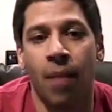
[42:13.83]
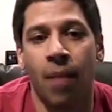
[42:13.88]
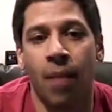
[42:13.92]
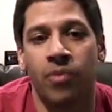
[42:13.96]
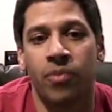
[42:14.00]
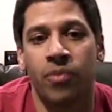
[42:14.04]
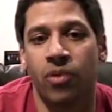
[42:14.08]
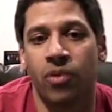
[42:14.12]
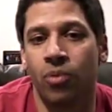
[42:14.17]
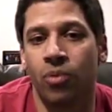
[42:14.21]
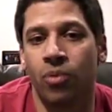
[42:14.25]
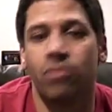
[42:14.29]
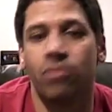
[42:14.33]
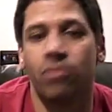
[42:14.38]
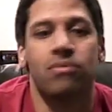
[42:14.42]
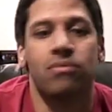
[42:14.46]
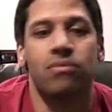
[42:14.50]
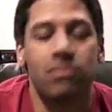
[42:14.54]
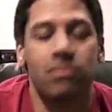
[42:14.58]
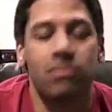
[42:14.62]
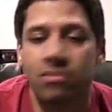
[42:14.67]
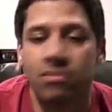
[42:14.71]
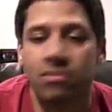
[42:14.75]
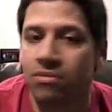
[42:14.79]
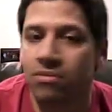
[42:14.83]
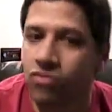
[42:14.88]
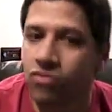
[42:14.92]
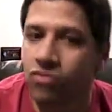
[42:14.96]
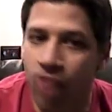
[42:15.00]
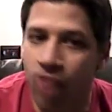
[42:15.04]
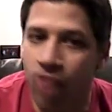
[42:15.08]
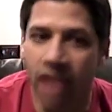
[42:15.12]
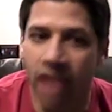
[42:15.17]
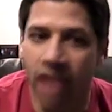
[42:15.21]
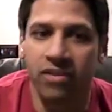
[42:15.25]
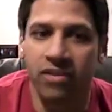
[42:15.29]
So
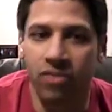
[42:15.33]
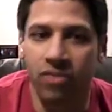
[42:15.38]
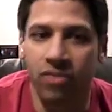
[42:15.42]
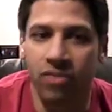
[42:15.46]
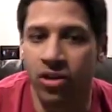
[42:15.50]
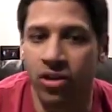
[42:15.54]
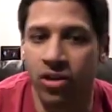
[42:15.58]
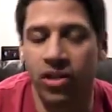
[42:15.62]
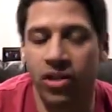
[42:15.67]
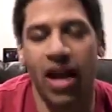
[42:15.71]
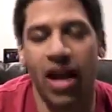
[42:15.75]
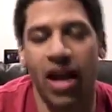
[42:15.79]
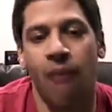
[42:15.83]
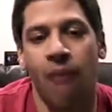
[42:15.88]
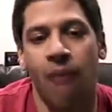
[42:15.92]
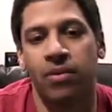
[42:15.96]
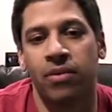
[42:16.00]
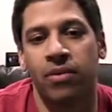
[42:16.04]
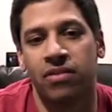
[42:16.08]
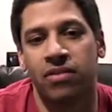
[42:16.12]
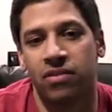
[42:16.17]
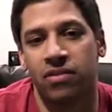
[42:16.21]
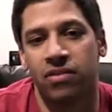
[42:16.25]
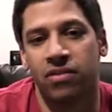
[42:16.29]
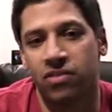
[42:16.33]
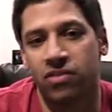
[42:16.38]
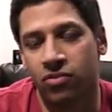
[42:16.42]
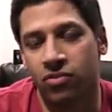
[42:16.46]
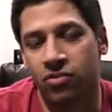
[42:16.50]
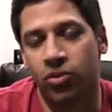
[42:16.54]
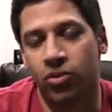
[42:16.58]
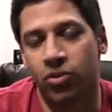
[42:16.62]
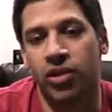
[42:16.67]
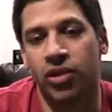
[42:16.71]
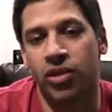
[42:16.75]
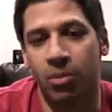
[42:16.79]
trying to learn good habits is just
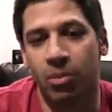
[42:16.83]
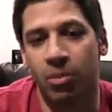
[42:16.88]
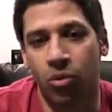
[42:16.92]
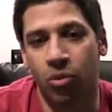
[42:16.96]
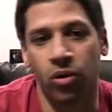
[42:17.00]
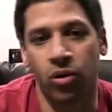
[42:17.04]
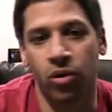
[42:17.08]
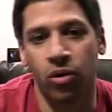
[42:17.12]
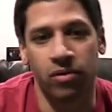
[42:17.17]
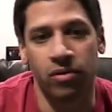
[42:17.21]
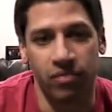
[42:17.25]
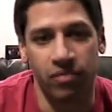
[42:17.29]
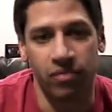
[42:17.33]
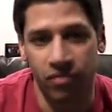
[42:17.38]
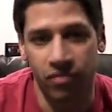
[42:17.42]
really important